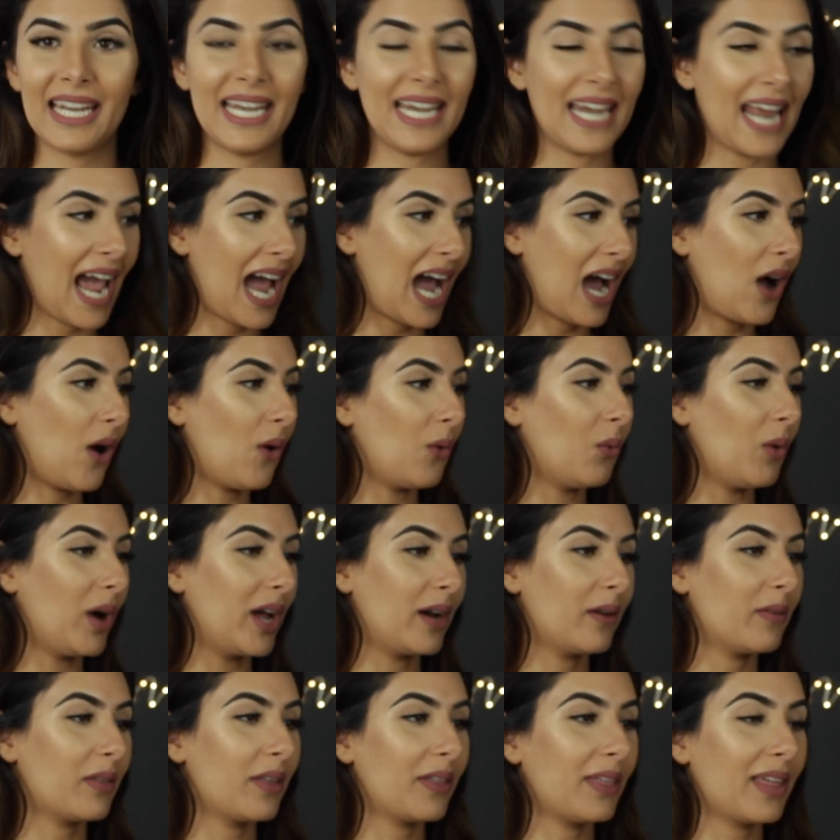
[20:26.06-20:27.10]
Now,
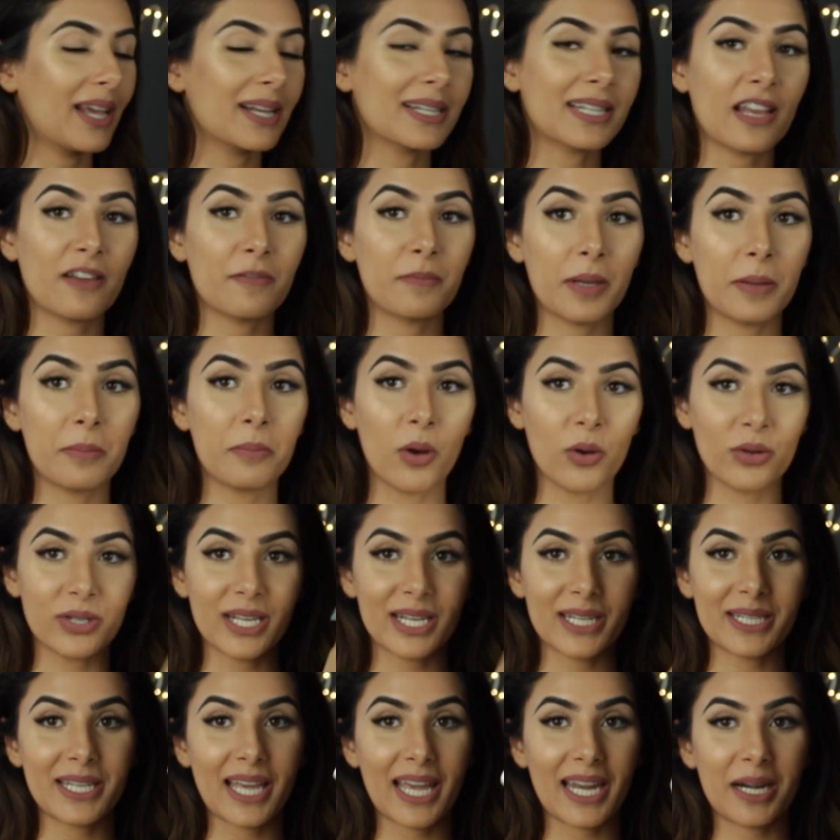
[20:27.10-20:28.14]
one of the things I've been most
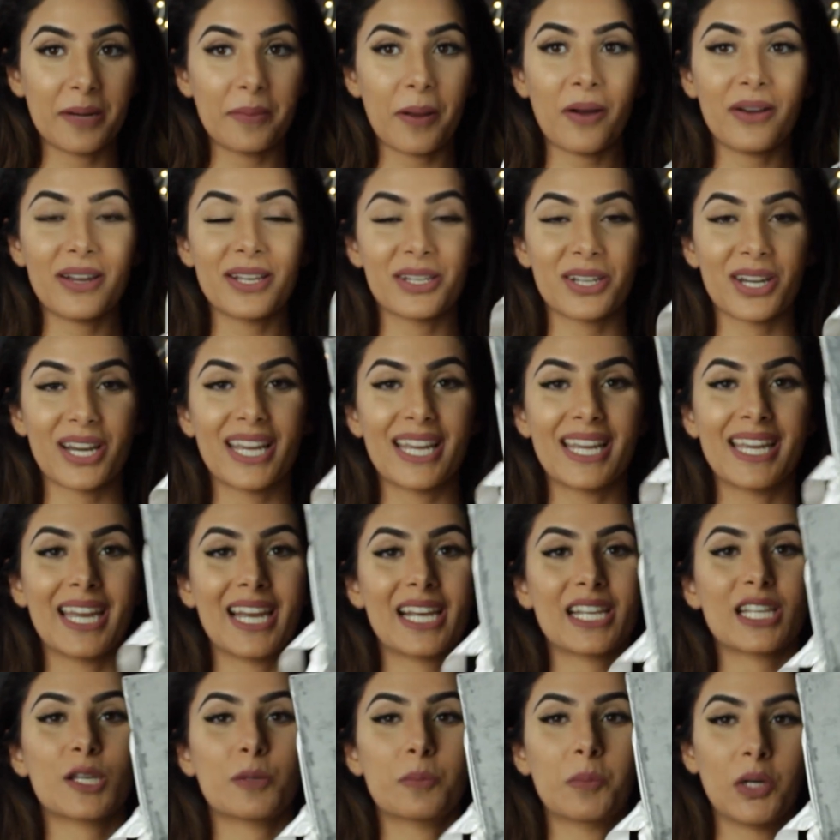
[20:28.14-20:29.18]
excited about is our
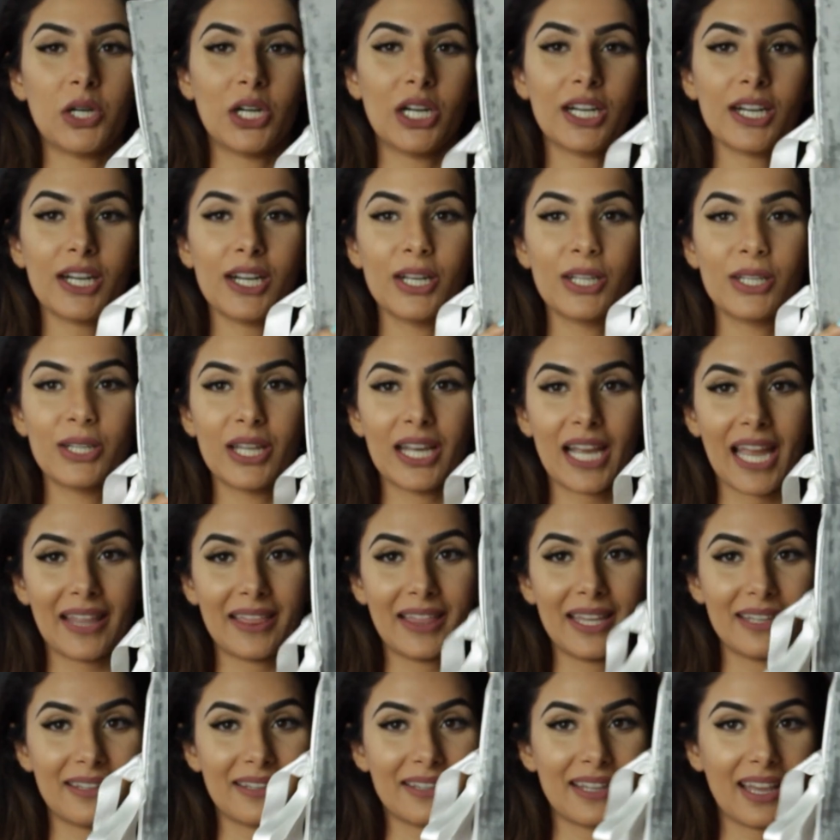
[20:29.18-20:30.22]
guest book. Look at
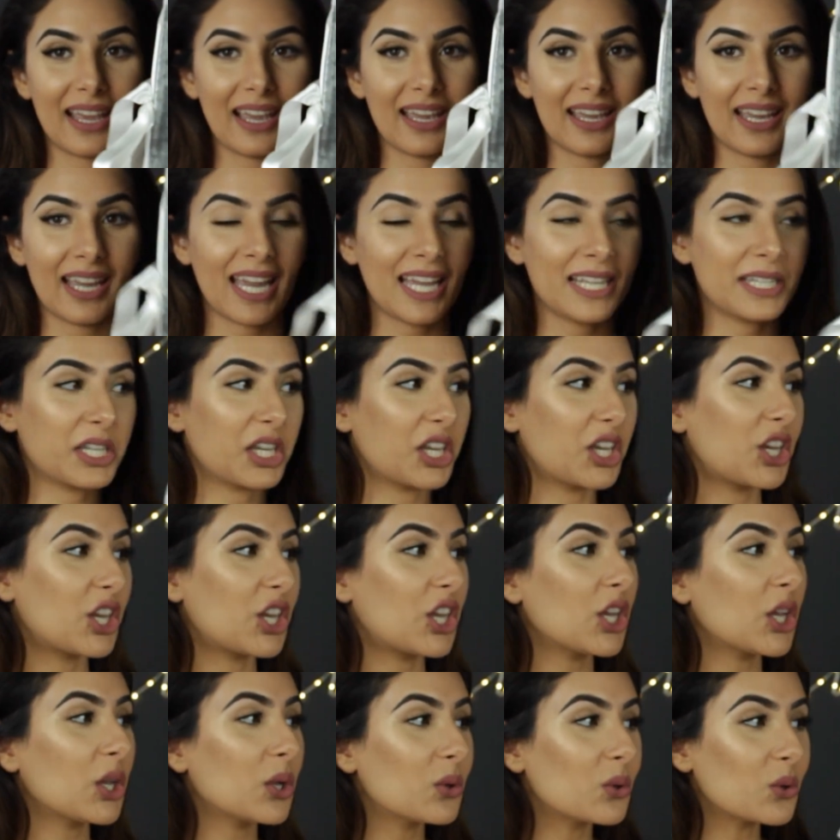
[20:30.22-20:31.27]
this thing.
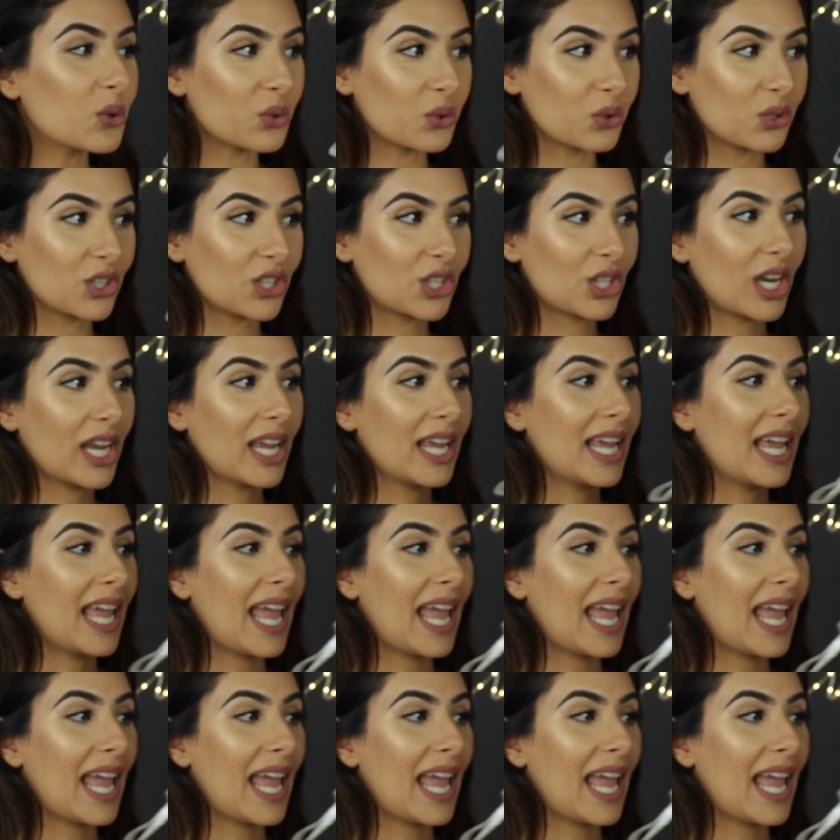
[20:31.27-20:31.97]
It's huge.